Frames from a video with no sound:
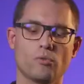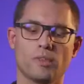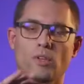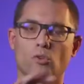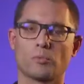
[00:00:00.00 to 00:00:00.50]

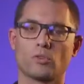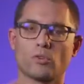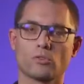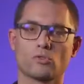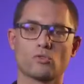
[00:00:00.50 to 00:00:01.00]
VDO atomic
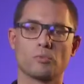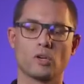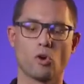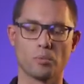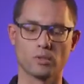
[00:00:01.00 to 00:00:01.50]
dots to be
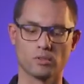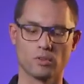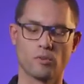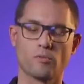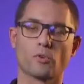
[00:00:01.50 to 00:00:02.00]
coupled
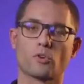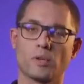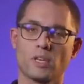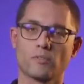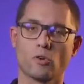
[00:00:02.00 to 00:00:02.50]
for
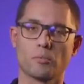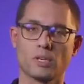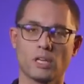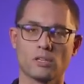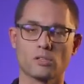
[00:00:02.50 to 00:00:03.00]
creative
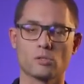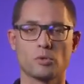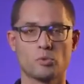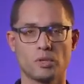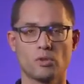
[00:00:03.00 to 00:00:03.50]
combinations
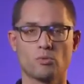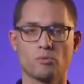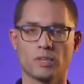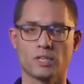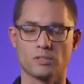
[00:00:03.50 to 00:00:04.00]
between the two
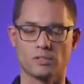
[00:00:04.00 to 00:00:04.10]
fixture